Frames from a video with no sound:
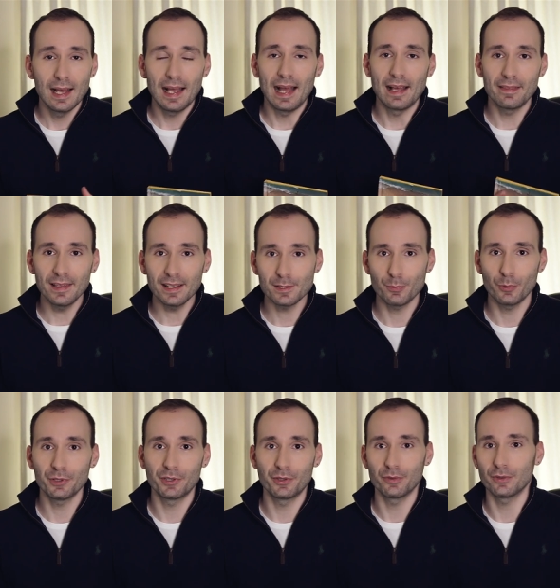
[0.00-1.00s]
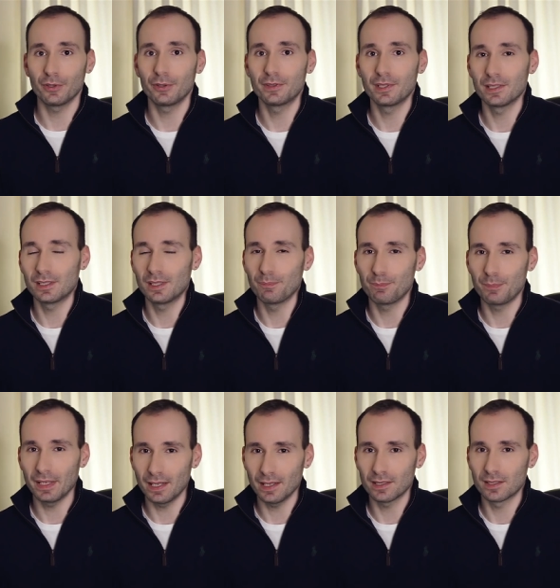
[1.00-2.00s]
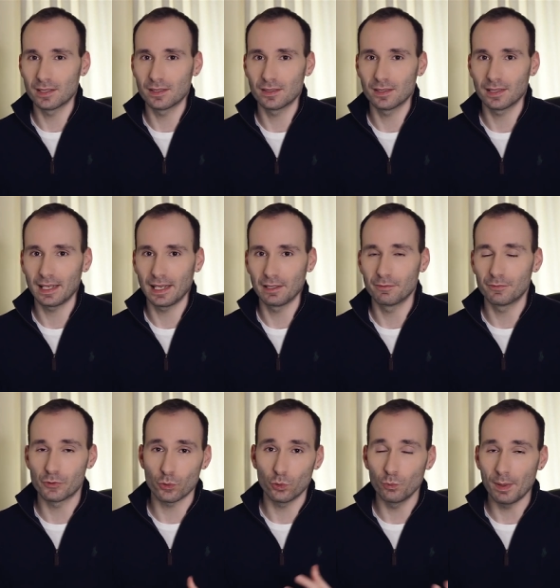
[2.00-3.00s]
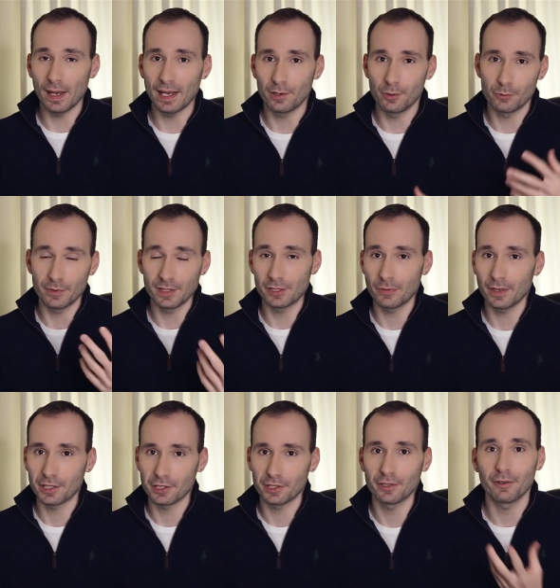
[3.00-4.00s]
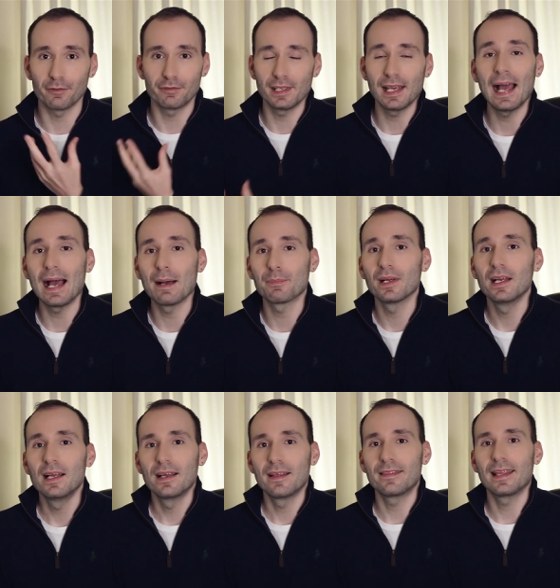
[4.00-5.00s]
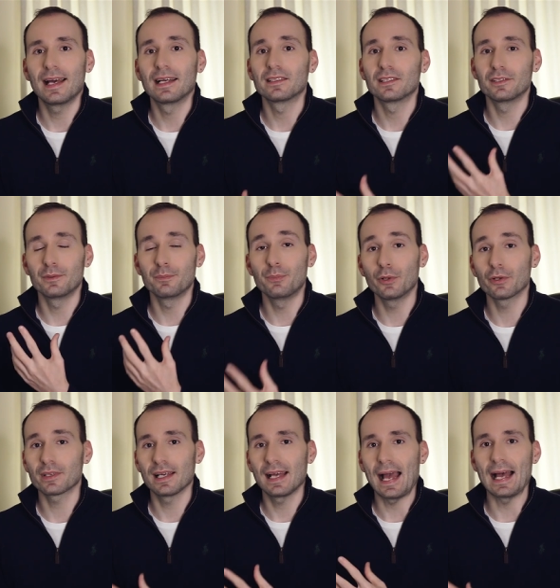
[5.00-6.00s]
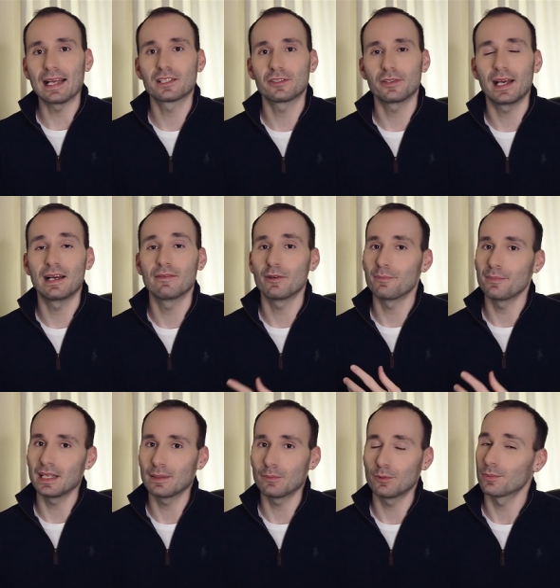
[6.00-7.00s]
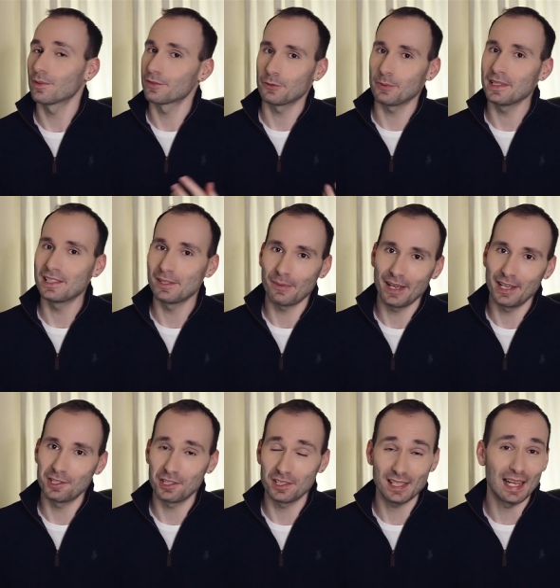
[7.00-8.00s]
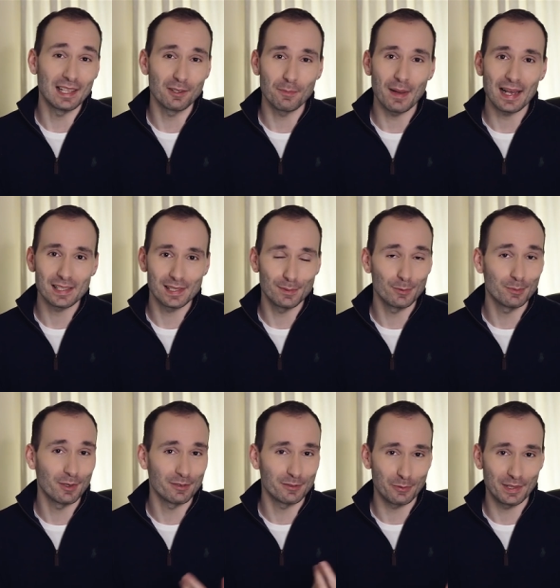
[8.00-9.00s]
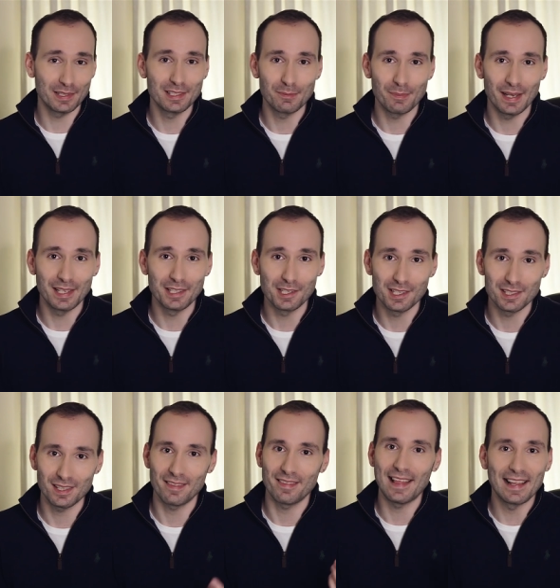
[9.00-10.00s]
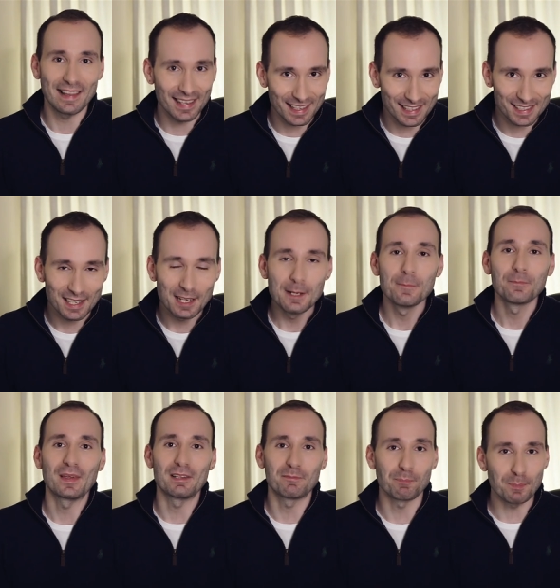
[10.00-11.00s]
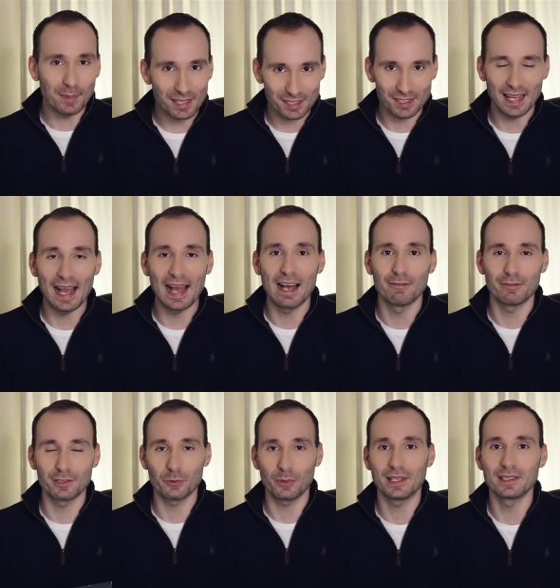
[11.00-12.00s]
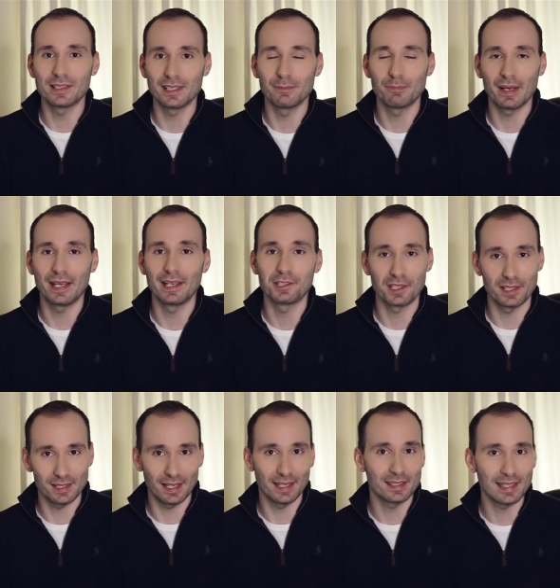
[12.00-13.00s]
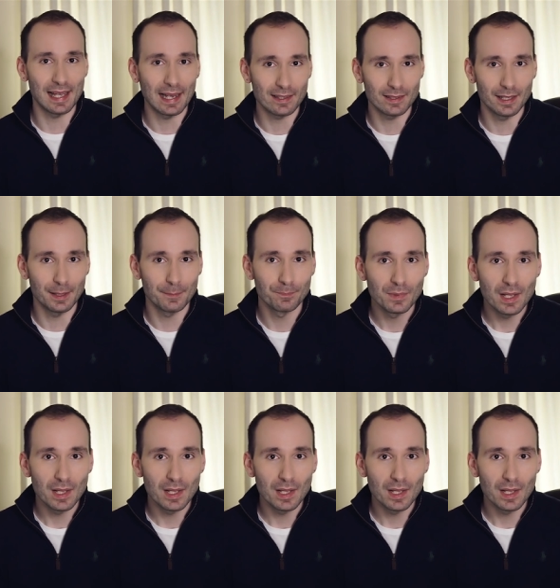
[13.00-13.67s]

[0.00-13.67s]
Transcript: At this point, you'll notice the biggest kind of drawback or restriction of the app, that the book has to have a minimum of 20 pages and the maximum of 20 pages. That is, it must have 20 pages exactly.